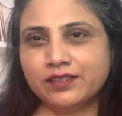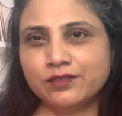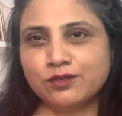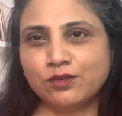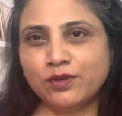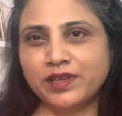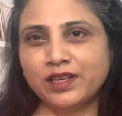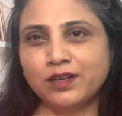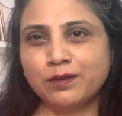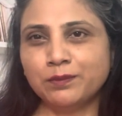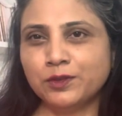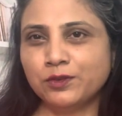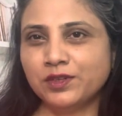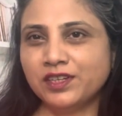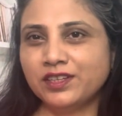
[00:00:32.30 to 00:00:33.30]
the sewing
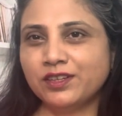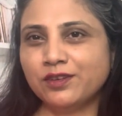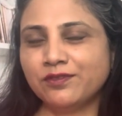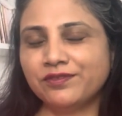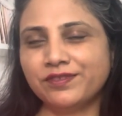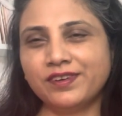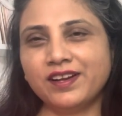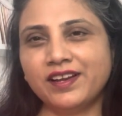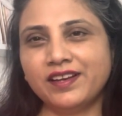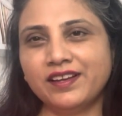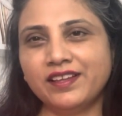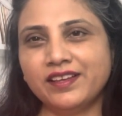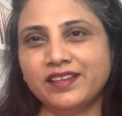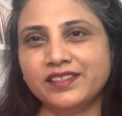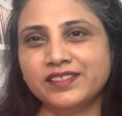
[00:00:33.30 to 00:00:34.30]
community on
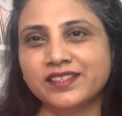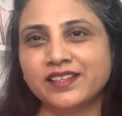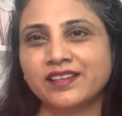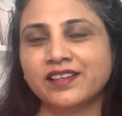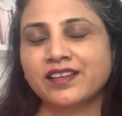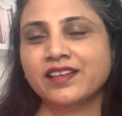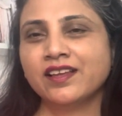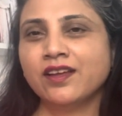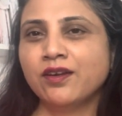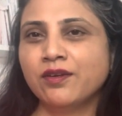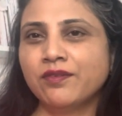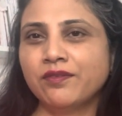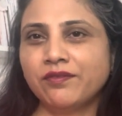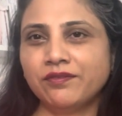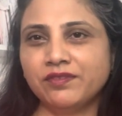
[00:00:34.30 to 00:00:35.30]
Fridays.
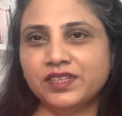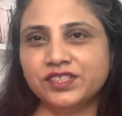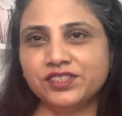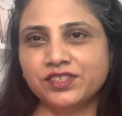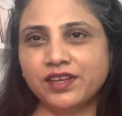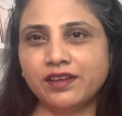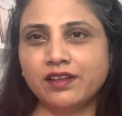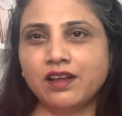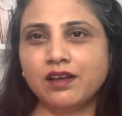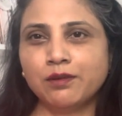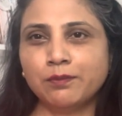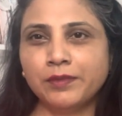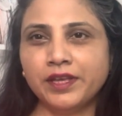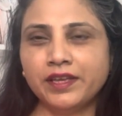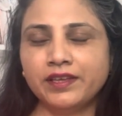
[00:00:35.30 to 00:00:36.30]
We share our
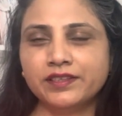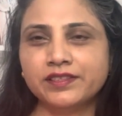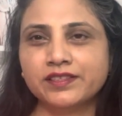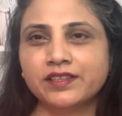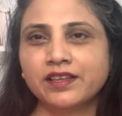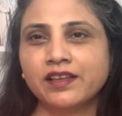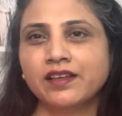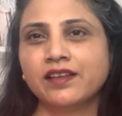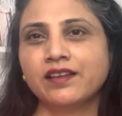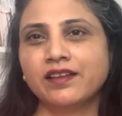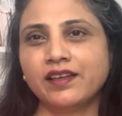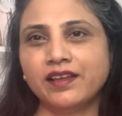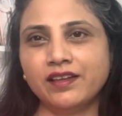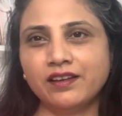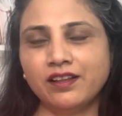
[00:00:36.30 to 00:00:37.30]
makes
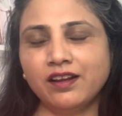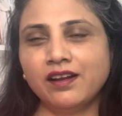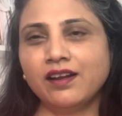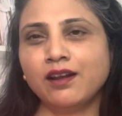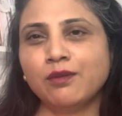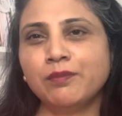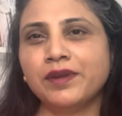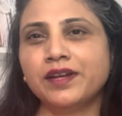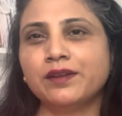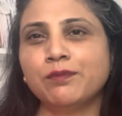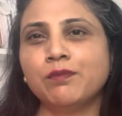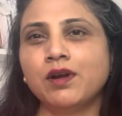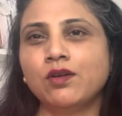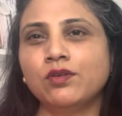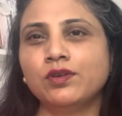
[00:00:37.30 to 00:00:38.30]
and a little bit
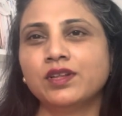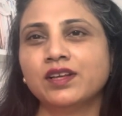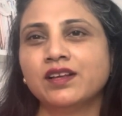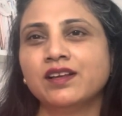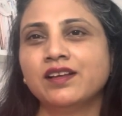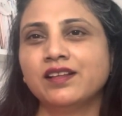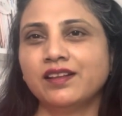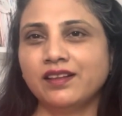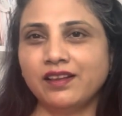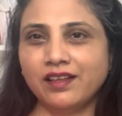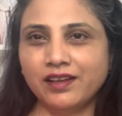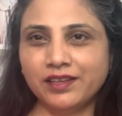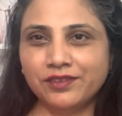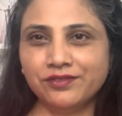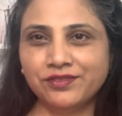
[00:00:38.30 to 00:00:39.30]
about
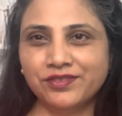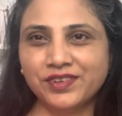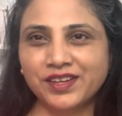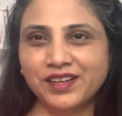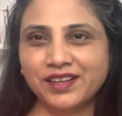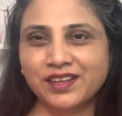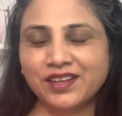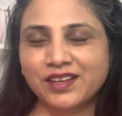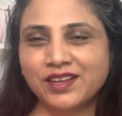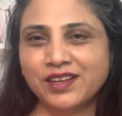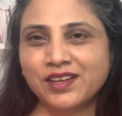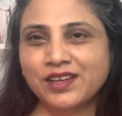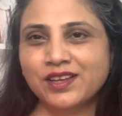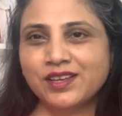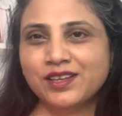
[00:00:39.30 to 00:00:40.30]
life.
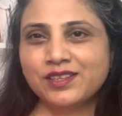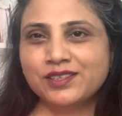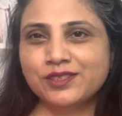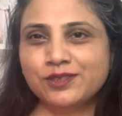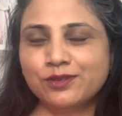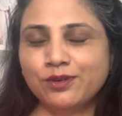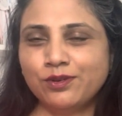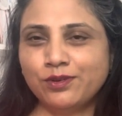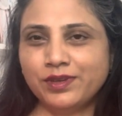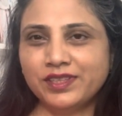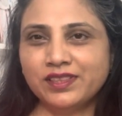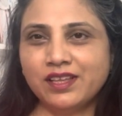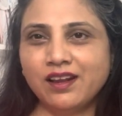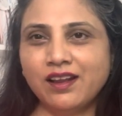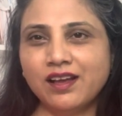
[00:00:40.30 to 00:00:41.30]
So in
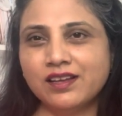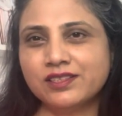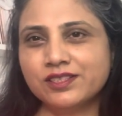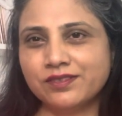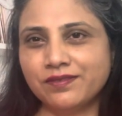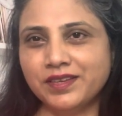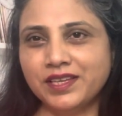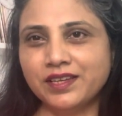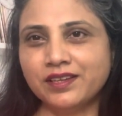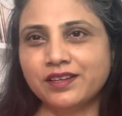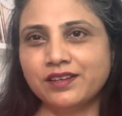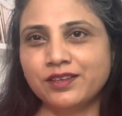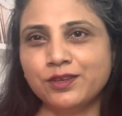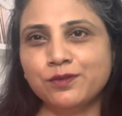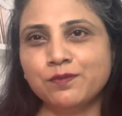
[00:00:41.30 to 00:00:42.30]
the last week
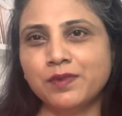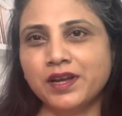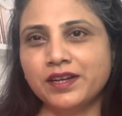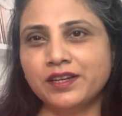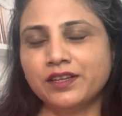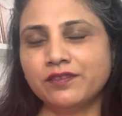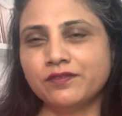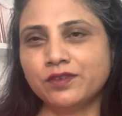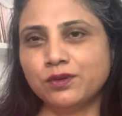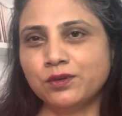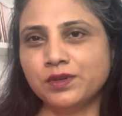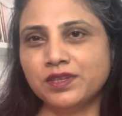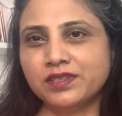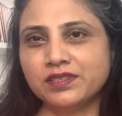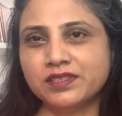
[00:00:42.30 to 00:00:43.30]
you might have
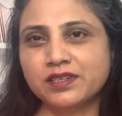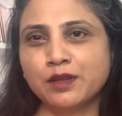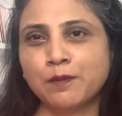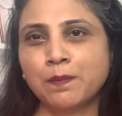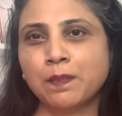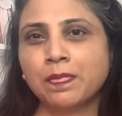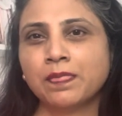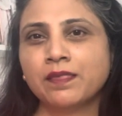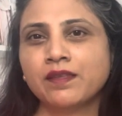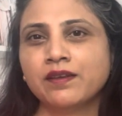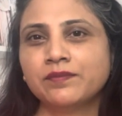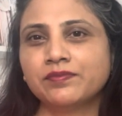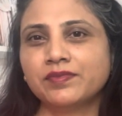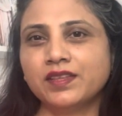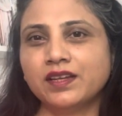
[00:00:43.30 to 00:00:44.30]
noticed
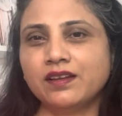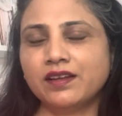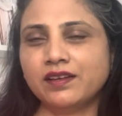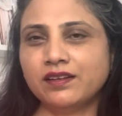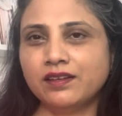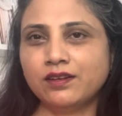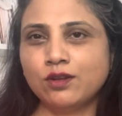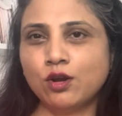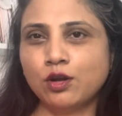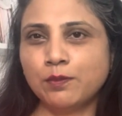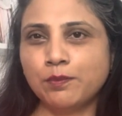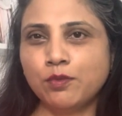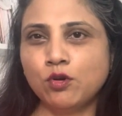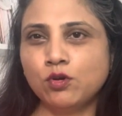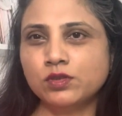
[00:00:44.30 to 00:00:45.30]
that I did
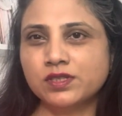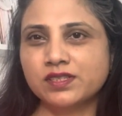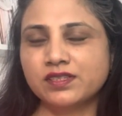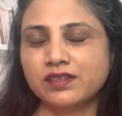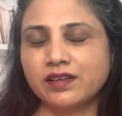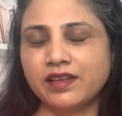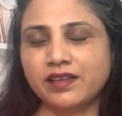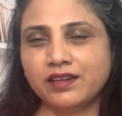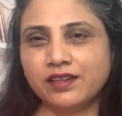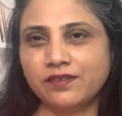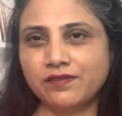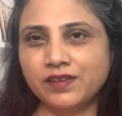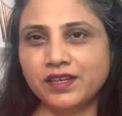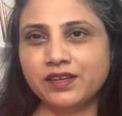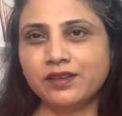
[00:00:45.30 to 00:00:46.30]
not post any
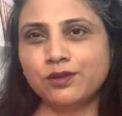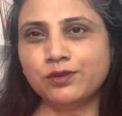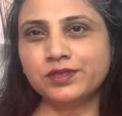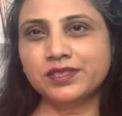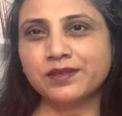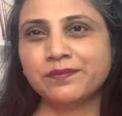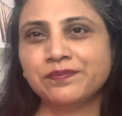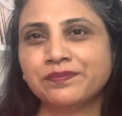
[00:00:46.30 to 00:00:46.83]
videos.